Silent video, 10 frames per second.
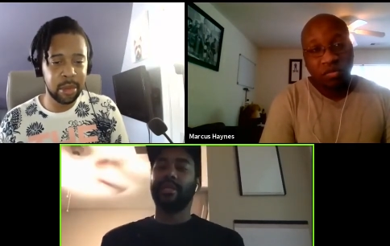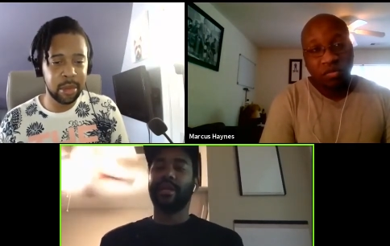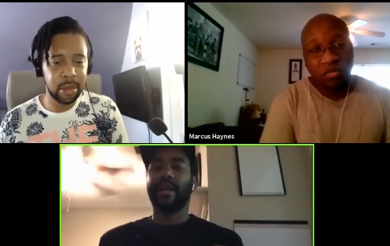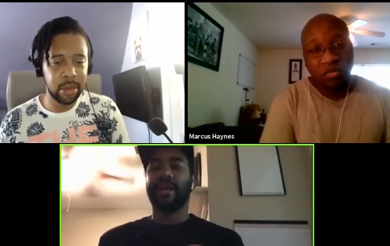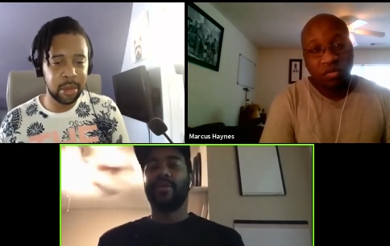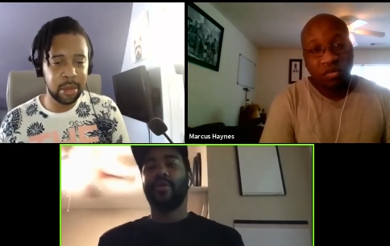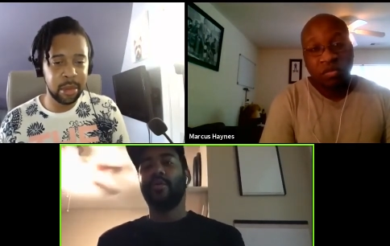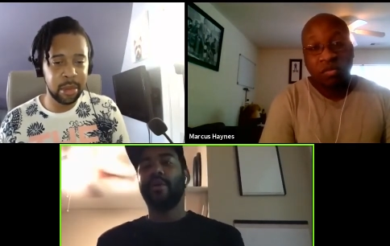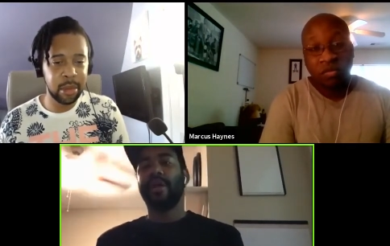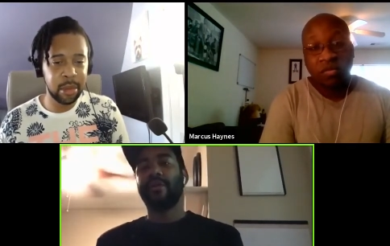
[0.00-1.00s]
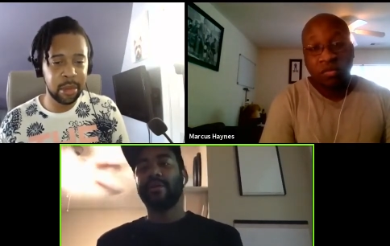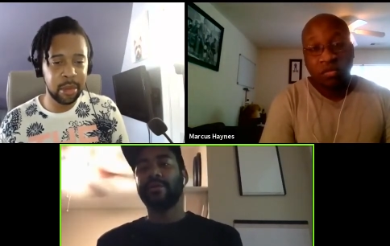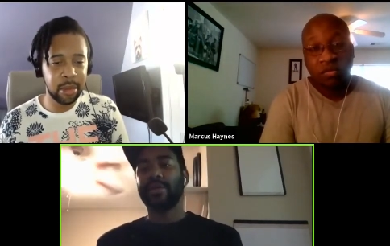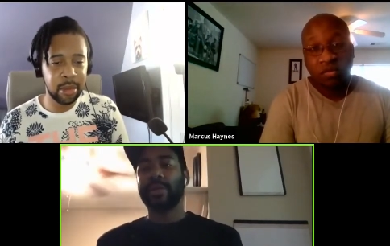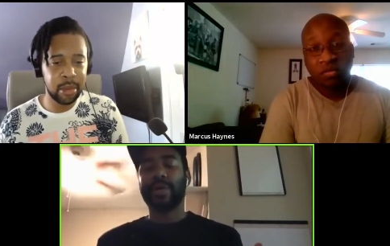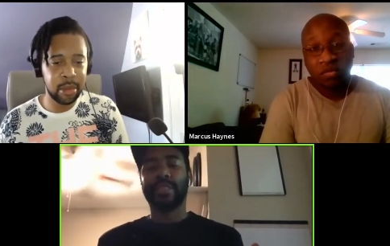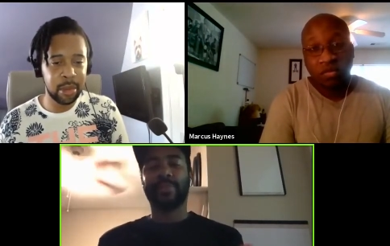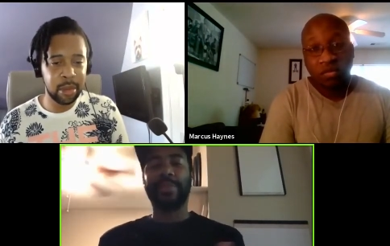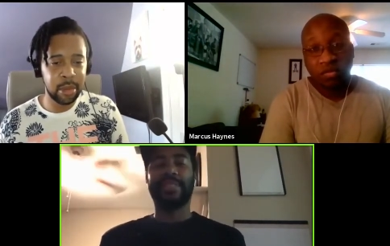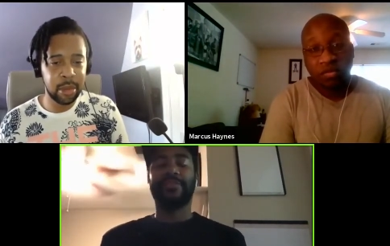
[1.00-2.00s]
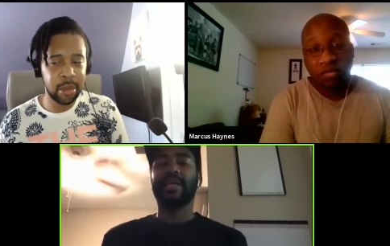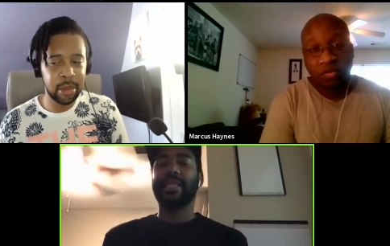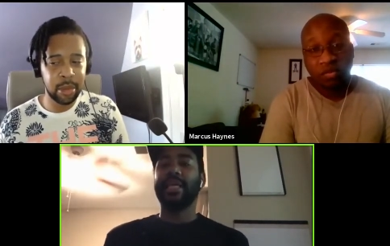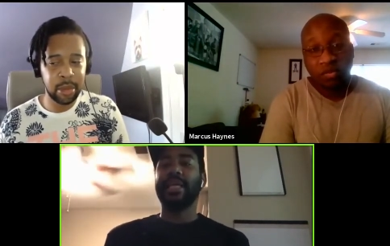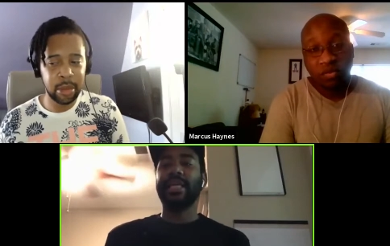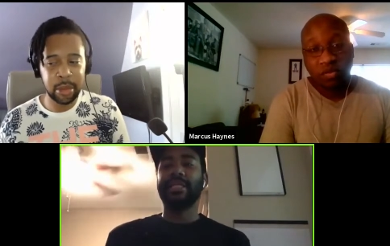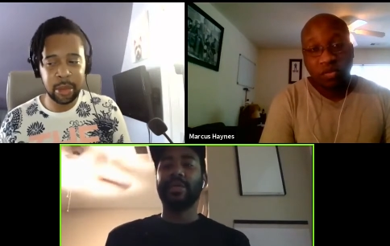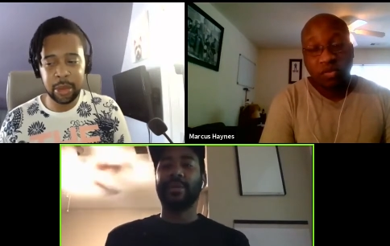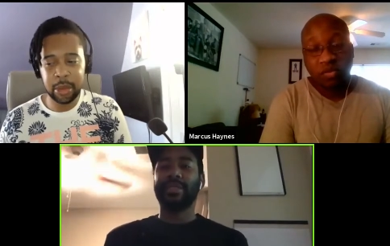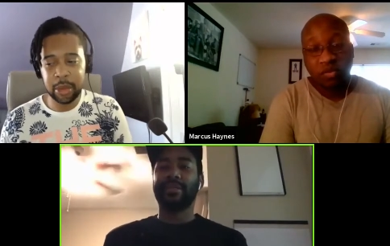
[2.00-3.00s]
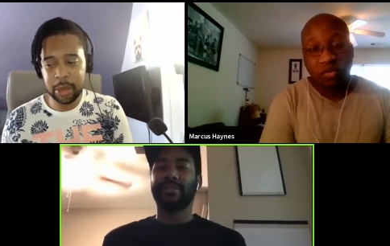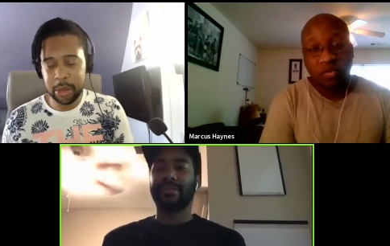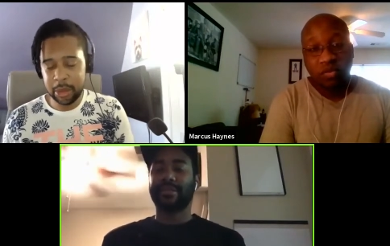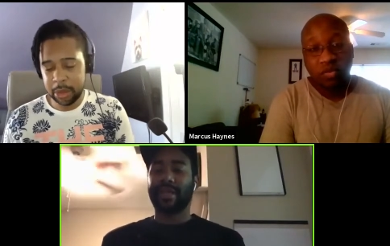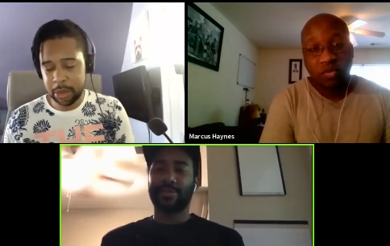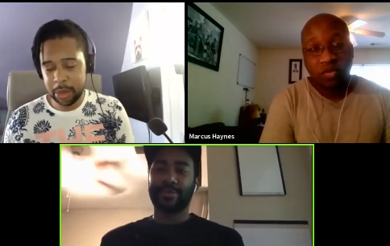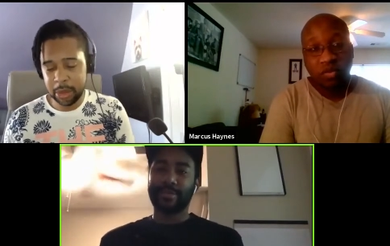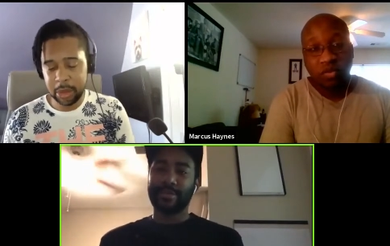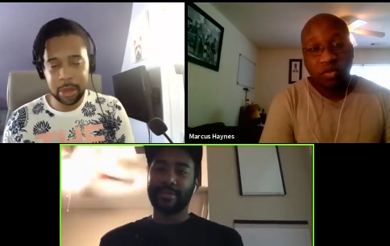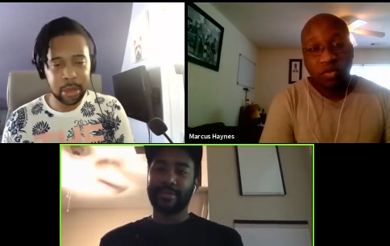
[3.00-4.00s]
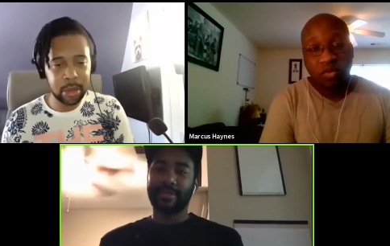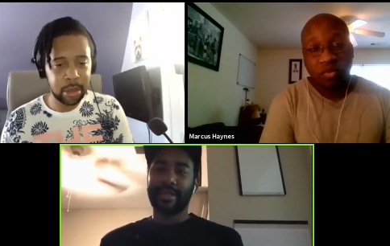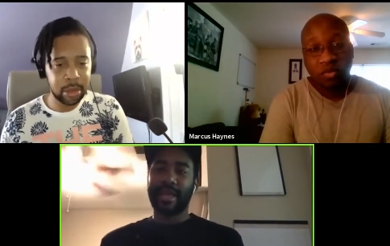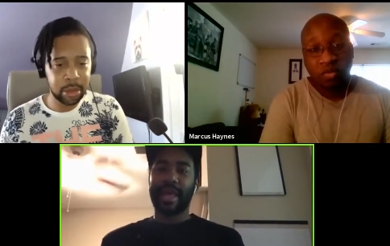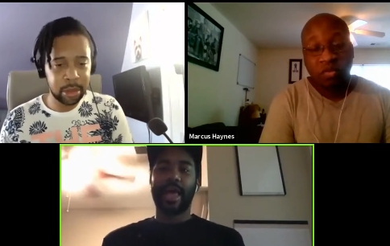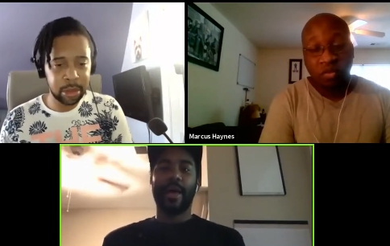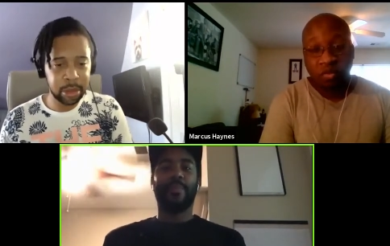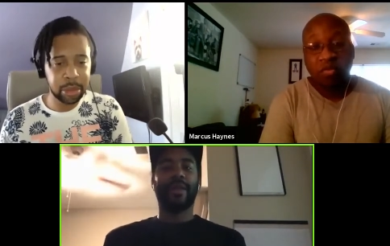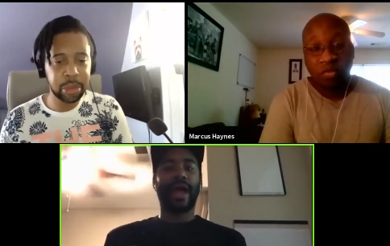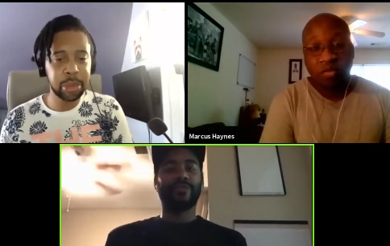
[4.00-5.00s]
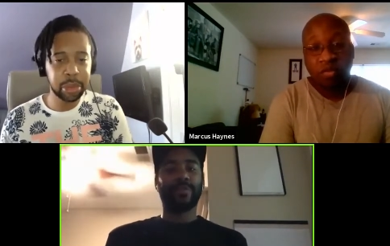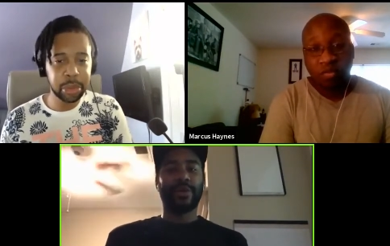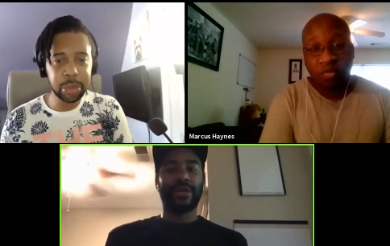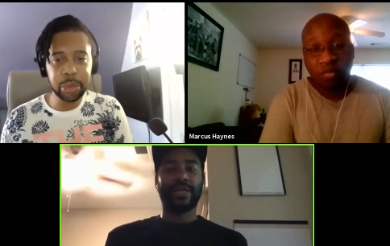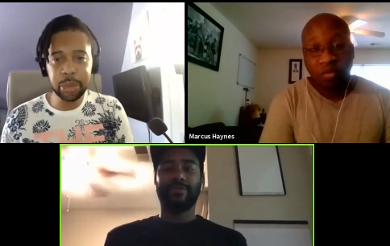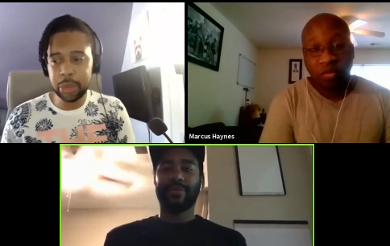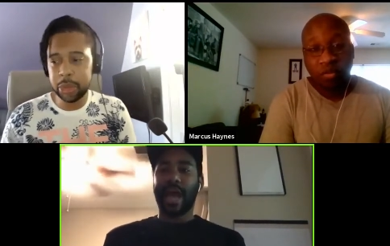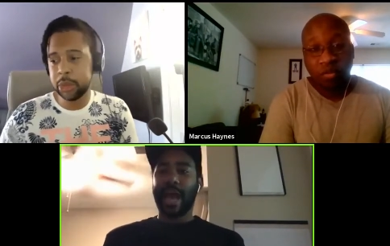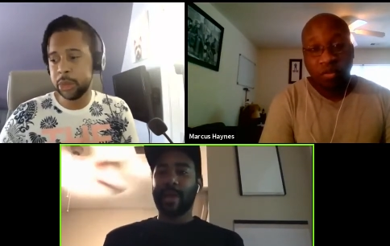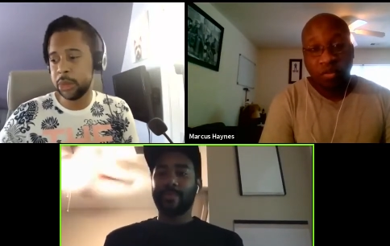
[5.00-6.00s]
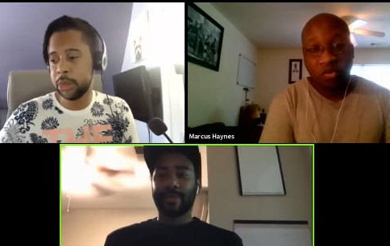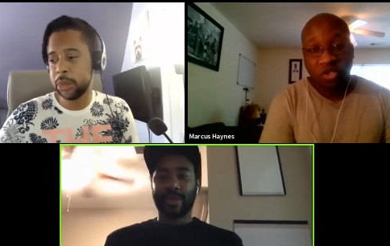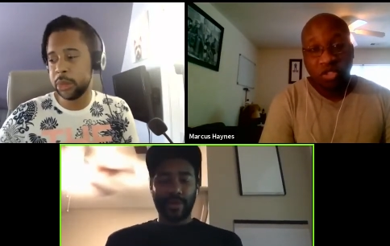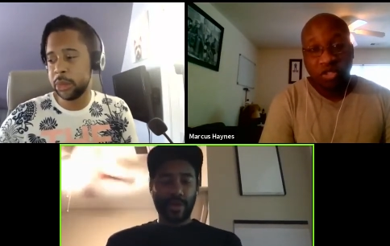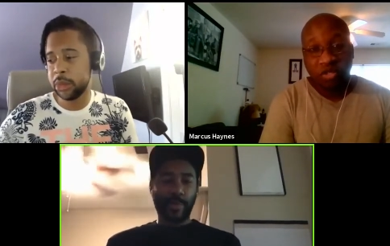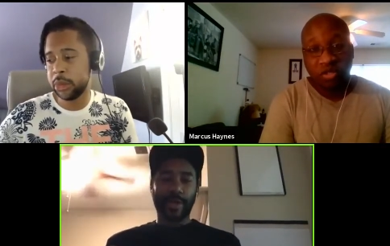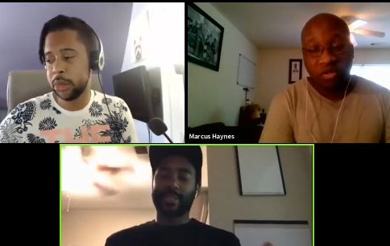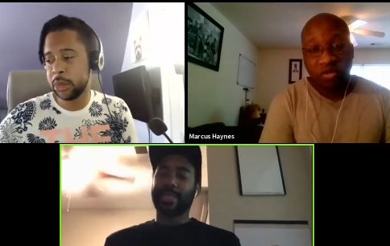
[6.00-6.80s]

Speaker 1: other, whatever mm-hmm. else, or specifically getting to know each other's schedules. Mm-hmm. But after a period of time, and you know my